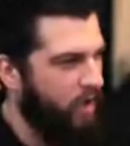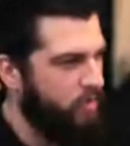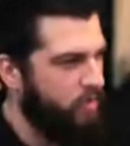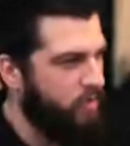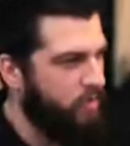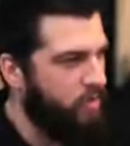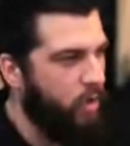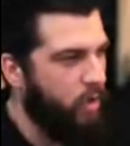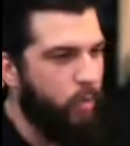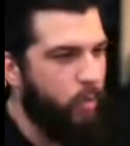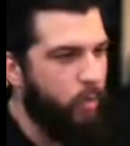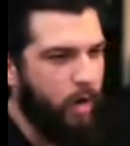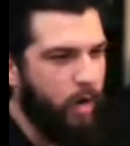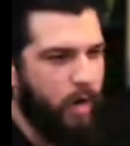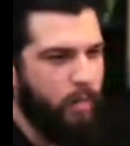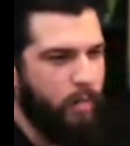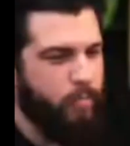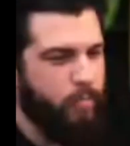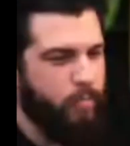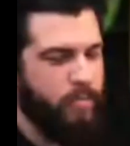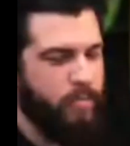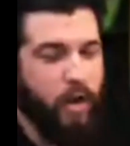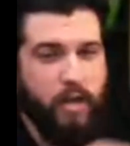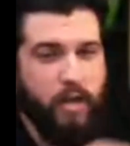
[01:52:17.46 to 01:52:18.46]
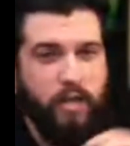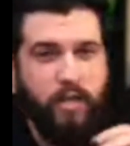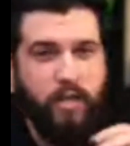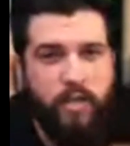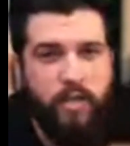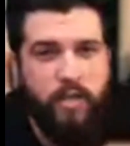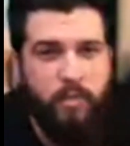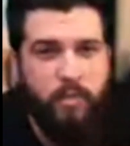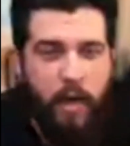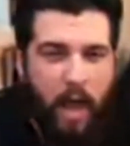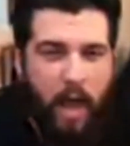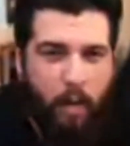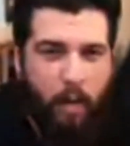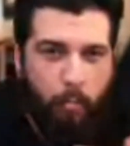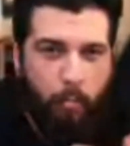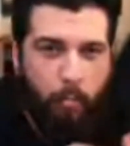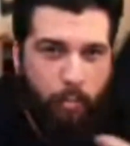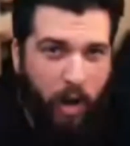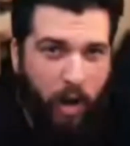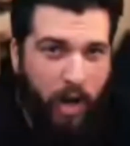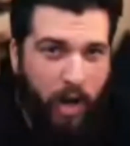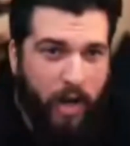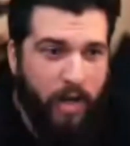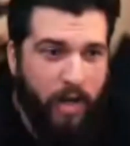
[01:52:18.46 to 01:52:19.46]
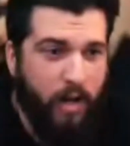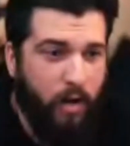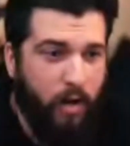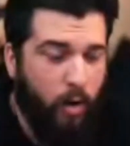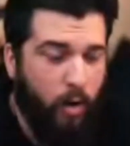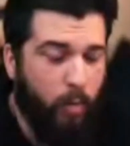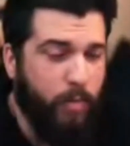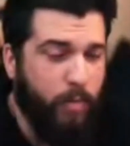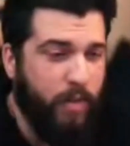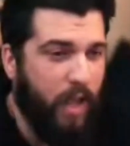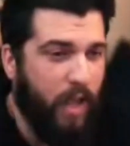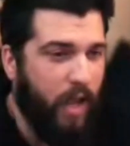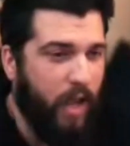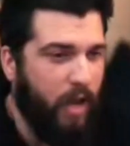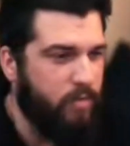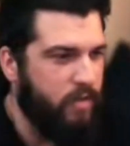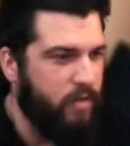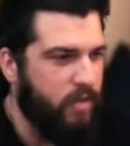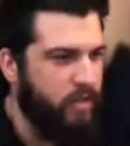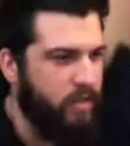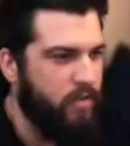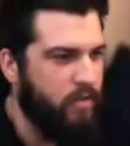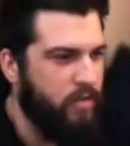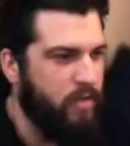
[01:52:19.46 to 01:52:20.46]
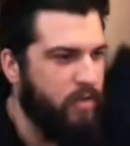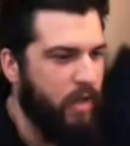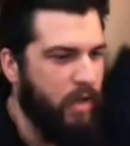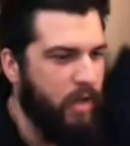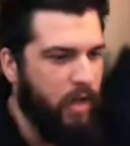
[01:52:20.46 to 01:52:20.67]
So talking just about how bright and open the house is,